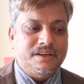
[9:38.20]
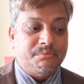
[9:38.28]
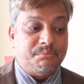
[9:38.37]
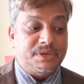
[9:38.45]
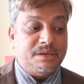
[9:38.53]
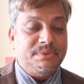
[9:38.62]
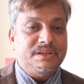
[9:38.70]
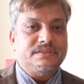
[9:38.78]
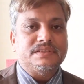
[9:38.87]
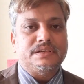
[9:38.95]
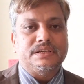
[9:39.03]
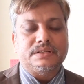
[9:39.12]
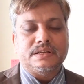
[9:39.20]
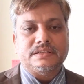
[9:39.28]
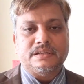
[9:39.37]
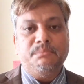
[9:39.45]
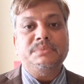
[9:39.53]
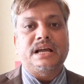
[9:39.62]
Maybe
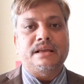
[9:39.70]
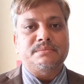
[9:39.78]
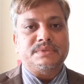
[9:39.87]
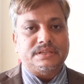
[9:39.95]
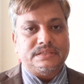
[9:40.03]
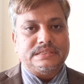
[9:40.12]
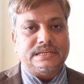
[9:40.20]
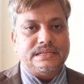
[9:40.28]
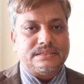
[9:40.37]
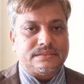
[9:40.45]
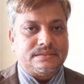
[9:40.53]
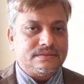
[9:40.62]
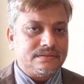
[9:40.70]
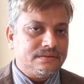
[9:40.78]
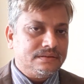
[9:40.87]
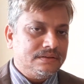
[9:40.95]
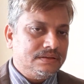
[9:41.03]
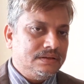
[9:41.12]
sometimes it takes
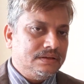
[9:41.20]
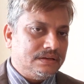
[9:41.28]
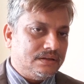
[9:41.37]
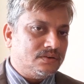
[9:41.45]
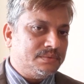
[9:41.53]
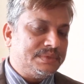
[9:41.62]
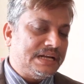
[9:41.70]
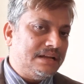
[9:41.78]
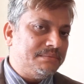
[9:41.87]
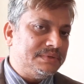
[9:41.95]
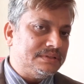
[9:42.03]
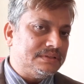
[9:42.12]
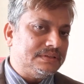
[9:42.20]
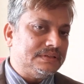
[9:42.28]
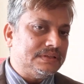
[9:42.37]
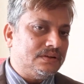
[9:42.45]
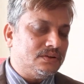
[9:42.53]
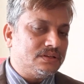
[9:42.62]
a lot of time,
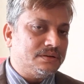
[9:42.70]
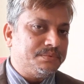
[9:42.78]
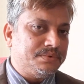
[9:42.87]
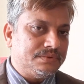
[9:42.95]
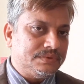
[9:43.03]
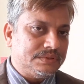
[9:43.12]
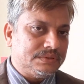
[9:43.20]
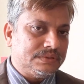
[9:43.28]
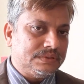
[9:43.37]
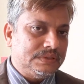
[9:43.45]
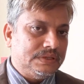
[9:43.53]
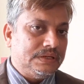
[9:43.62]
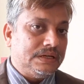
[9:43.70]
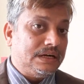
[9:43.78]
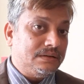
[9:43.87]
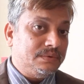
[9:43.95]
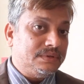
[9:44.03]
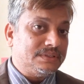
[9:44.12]
a lot of
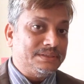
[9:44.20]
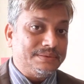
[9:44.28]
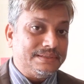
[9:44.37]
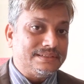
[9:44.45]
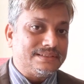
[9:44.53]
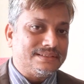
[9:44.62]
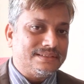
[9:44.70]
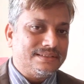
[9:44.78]
hard work, efforts.